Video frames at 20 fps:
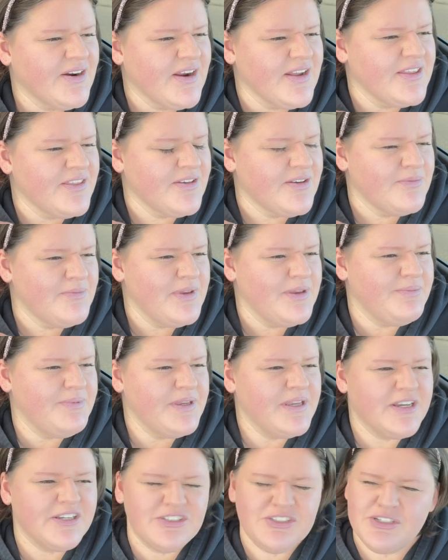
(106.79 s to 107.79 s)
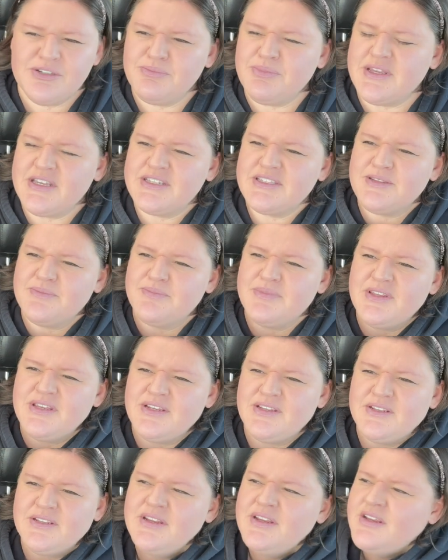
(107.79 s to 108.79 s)
I thought maybe I should make
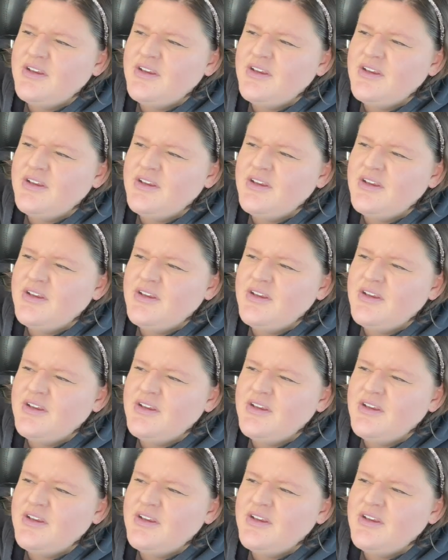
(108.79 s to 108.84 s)
something